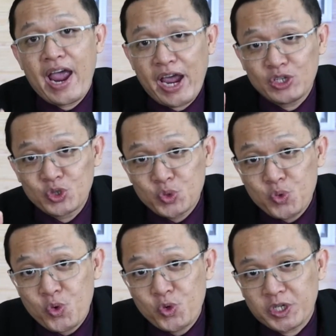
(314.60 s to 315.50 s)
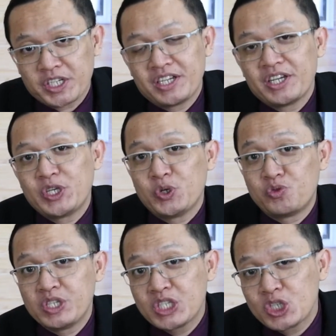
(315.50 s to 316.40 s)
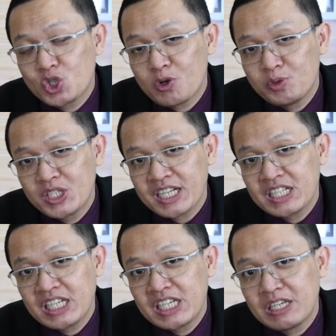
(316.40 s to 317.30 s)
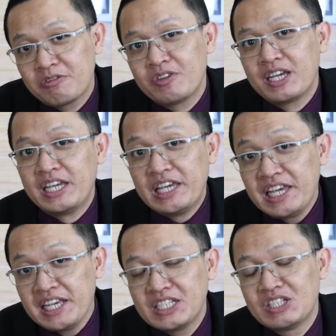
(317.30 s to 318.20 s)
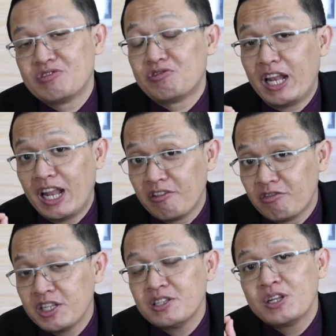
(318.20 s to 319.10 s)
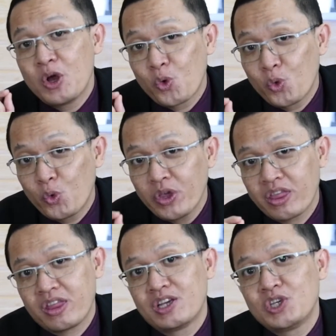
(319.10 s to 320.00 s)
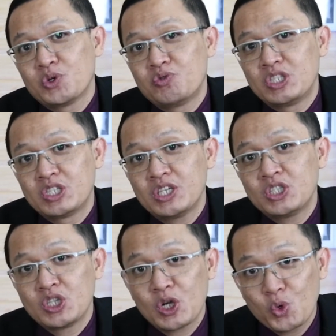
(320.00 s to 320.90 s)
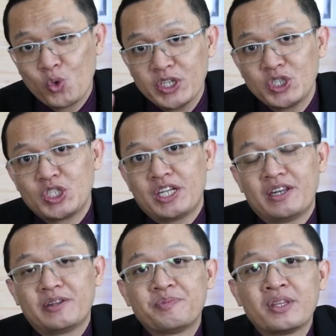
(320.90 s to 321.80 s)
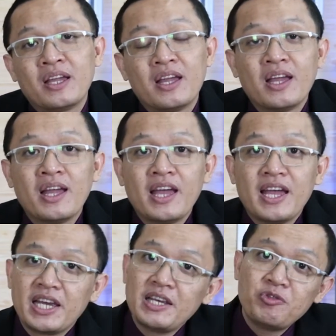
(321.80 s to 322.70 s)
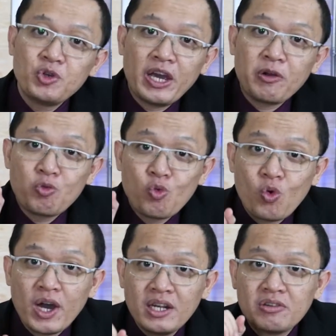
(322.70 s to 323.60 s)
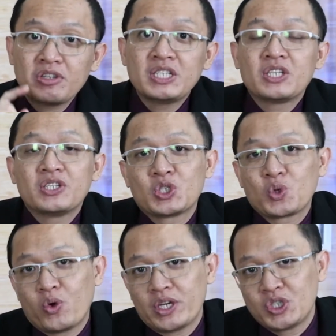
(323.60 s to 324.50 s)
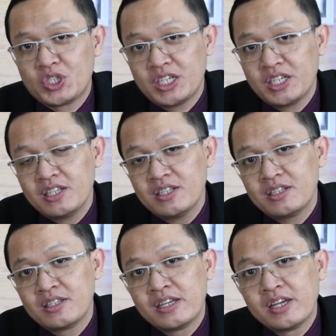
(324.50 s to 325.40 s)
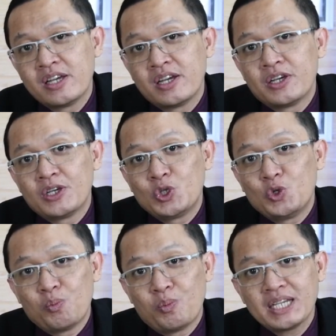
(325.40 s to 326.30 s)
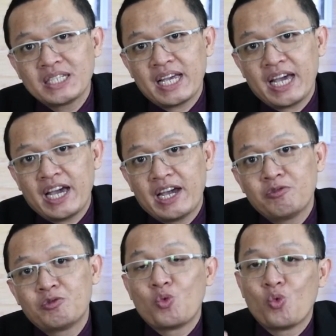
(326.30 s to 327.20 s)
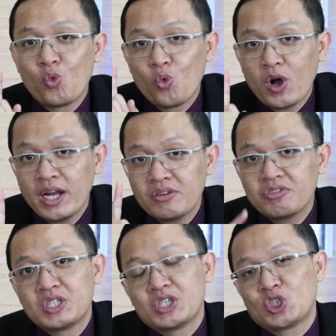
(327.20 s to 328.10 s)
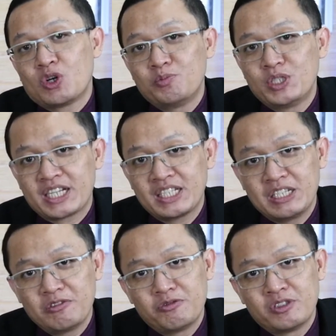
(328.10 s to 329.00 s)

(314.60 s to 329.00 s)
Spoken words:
Ensure your research objective is relevant with your research question. If you have one research question, you must have one research objective.